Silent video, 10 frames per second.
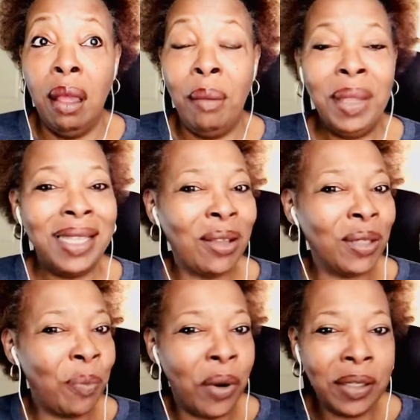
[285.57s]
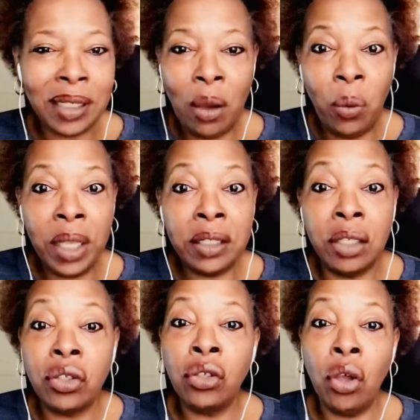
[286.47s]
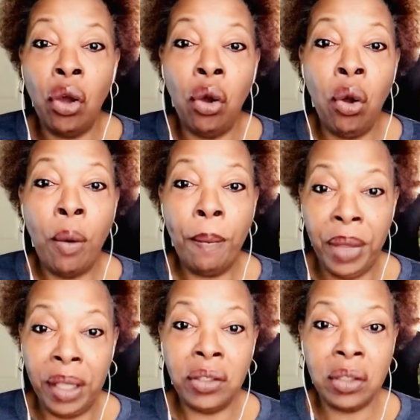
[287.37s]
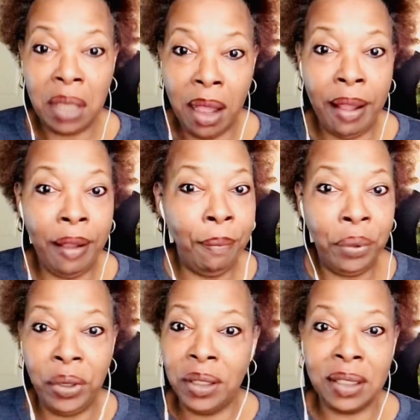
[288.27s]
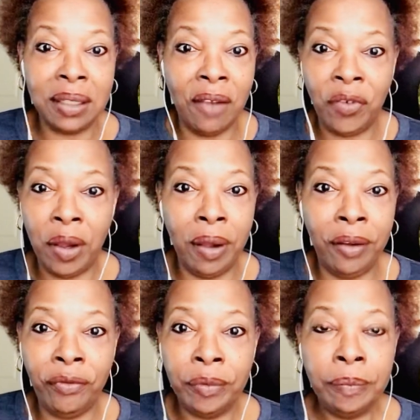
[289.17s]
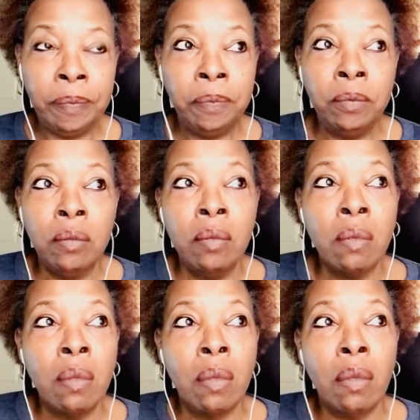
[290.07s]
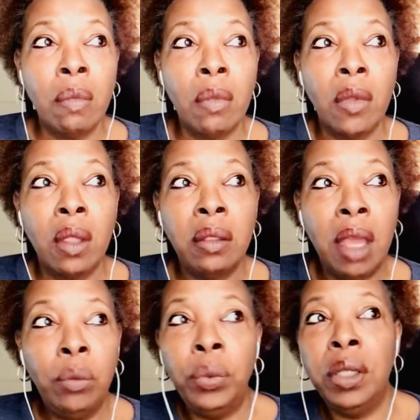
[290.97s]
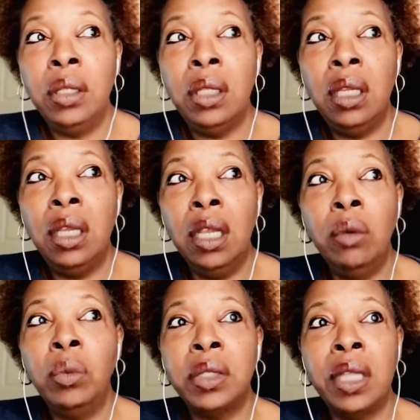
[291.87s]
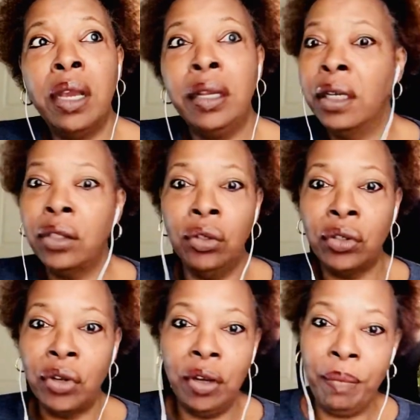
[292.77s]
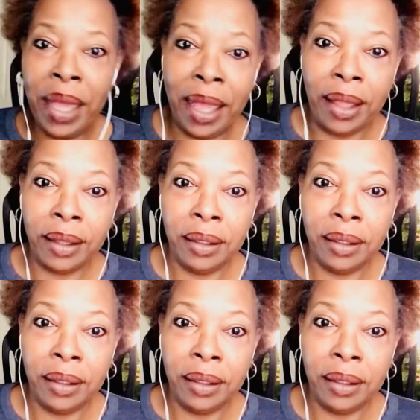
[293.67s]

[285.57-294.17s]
Because I was a person, I wasted so much time putting stuff off that when the end was there, there's no turning back.